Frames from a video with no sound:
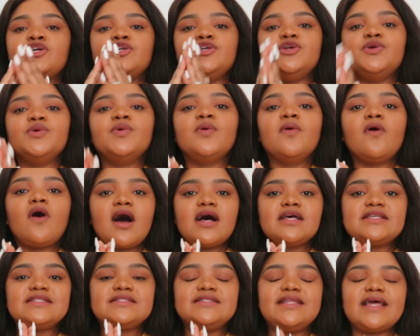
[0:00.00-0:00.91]
You
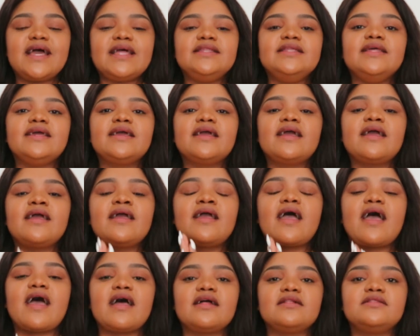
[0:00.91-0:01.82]
are
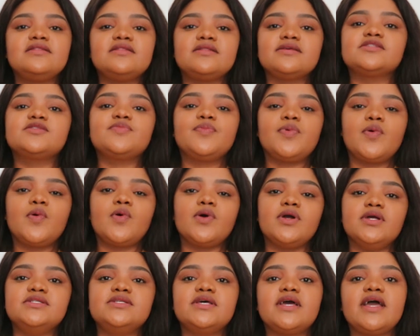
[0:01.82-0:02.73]
standing at this
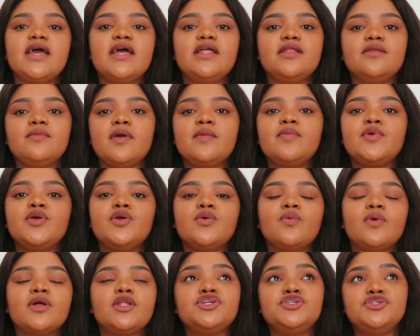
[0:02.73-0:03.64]
point, and maybe you
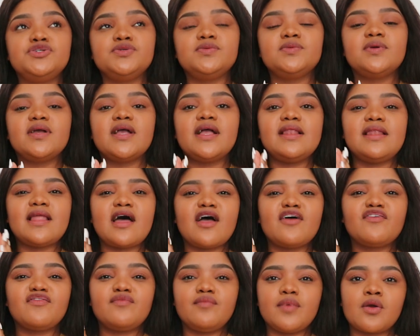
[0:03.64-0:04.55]
want to do a
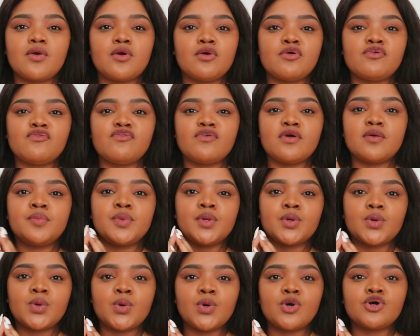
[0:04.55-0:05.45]
life makeover
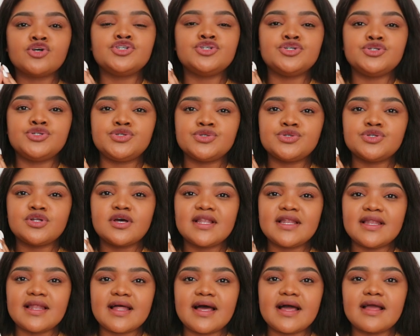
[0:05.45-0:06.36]
because you do
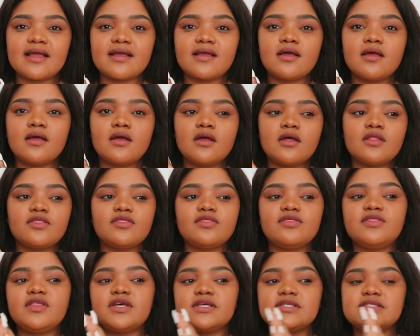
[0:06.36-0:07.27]
not like
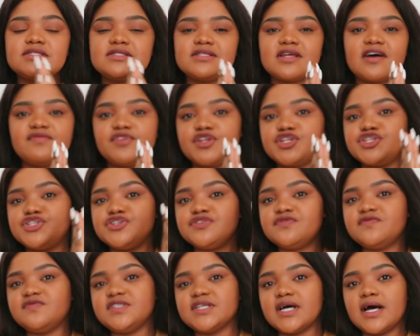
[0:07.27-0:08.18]
the stuff that
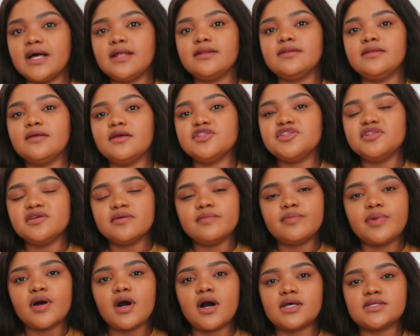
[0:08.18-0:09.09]
you've done in your
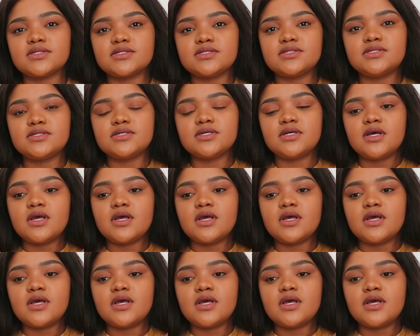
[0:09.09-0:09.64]
past,